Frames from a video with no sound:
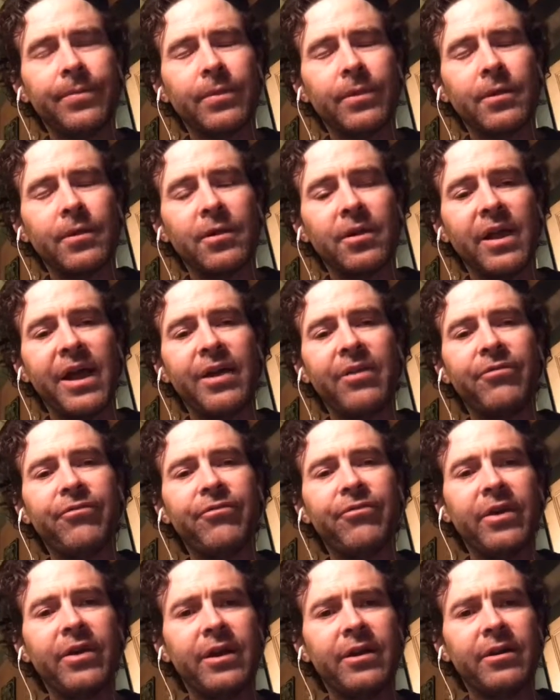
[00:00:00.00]
life
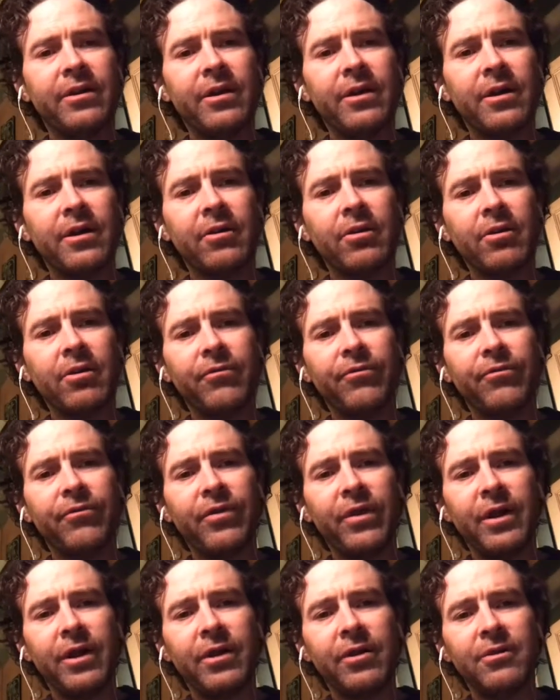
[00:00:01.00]
and our
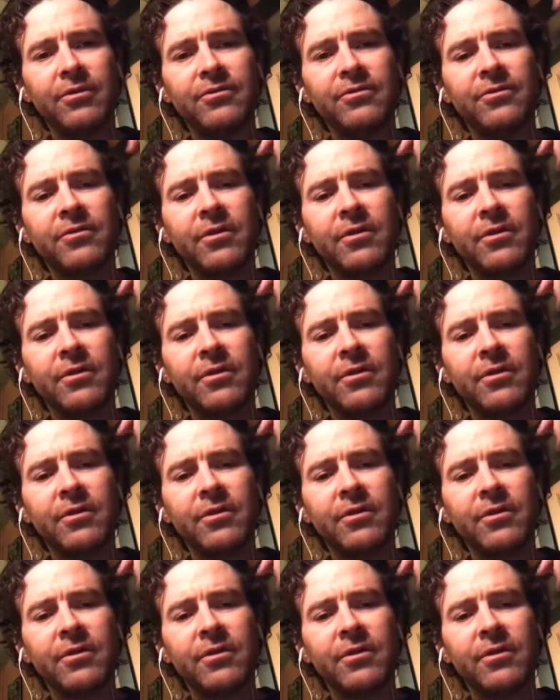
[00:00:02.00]
affairs